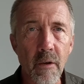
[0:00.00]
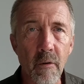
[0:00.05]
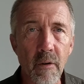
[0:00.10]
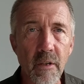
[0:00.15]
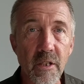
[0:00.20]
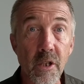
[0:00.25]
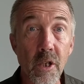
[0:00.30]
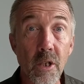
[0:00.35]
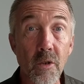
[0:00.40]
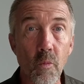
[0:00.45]
There
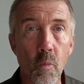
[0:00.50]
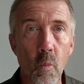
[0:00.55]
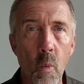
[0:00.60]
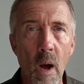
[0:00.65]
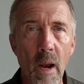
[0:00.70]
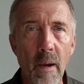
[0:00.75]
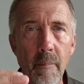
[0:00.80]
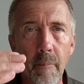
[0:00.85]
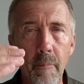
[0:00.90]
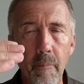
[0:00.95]
is just
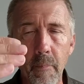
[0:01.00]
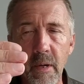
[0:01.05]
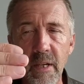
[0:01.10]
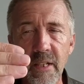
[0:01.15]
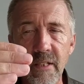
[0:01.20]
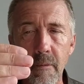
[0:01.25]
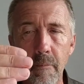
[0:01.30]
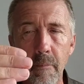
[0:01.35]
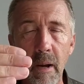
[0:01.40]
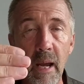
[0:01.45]
one
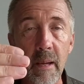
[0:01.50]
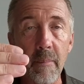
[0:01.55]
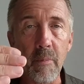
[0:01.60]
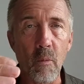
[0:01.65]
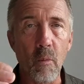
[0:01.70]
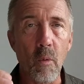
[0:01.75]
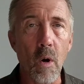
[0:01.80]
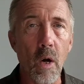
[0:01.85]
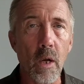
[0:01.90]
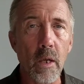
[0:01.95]
piece of
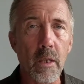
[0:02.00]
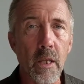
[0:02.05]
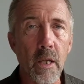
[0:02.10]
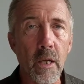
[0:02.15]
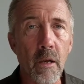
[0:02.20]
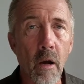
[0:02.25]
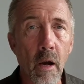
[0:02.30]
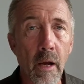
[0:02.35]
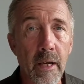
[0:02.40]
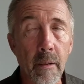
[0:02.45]
paperwork
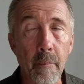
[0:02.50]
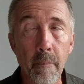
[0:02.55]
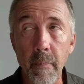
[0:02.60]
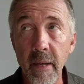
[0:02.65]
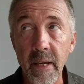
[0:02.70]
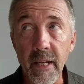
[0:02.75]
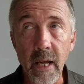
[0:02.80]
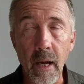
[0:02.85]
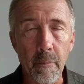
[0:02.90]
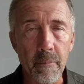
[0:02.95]
that I can
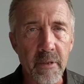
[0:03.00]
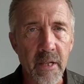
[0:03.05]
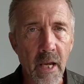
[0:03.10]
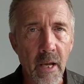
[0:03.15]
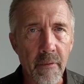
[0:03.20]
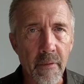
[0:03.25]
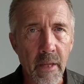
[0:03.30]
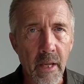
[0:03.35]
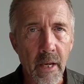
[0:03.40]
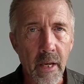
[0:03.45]
pick up
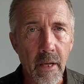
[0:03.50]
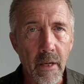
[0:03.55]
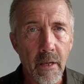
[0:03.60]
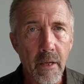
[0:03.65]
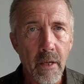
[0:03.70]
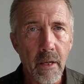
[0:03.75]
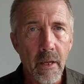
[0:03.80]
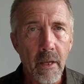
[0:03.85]
down there